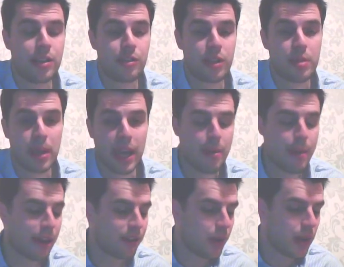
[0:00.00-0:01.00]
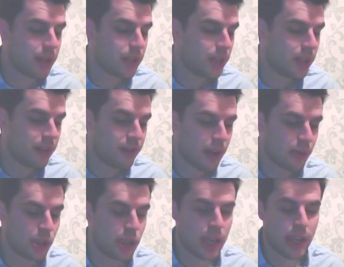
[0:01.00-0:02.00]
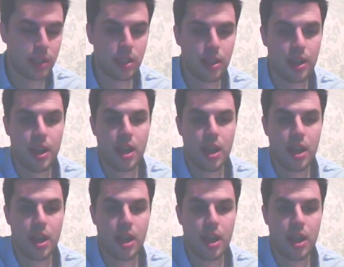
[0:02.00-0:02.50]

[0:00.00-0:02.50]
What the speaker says: injury became aggravated in round six.